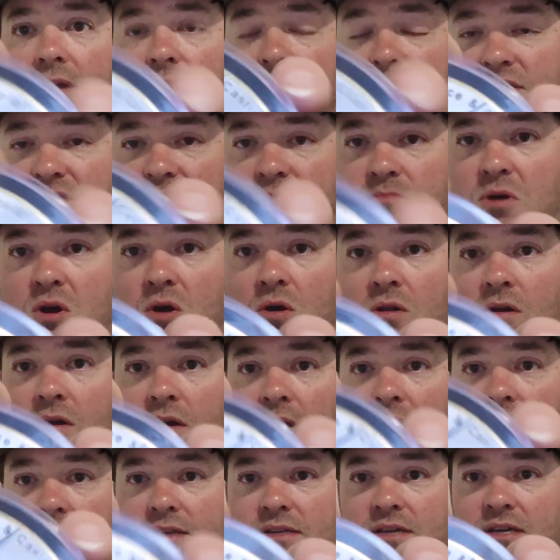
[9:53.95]
It's
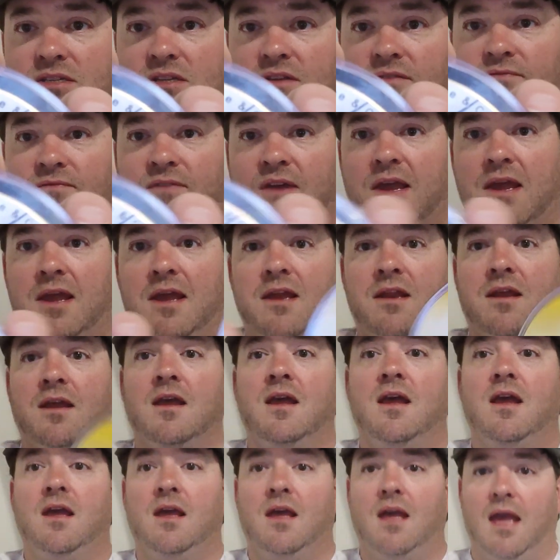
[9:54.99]
smaller, it doesn't fade,
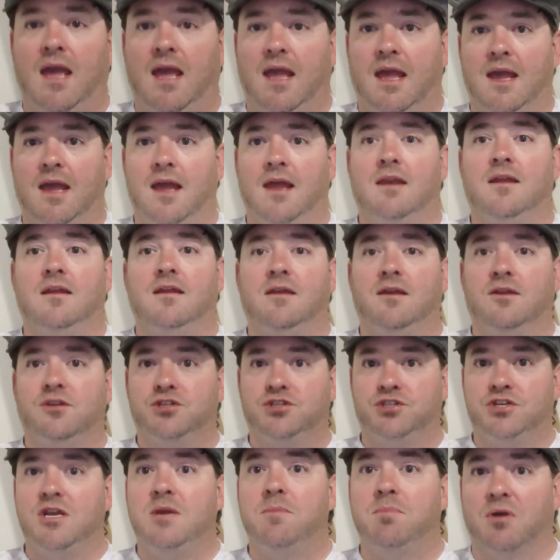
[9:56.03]
and
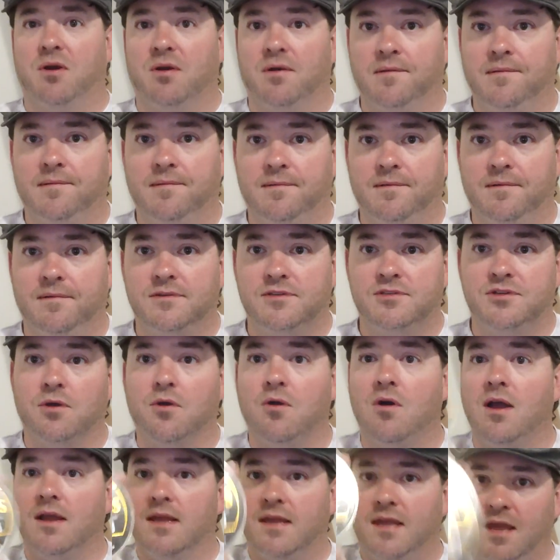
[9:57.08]
it's cheaper.
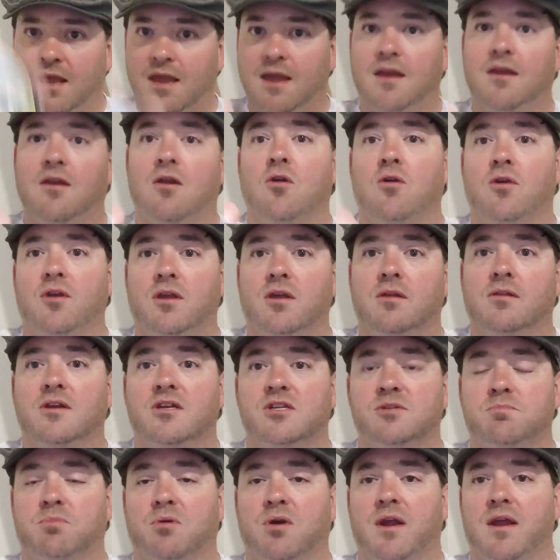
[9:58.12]
So again,
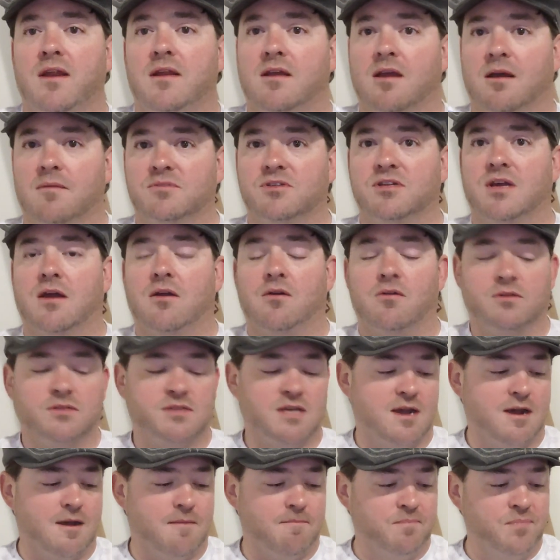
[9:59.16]
Hercules braid comes out on
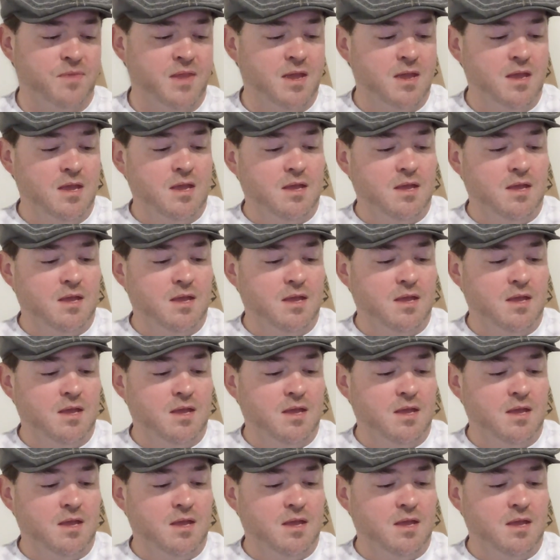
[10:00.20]
top.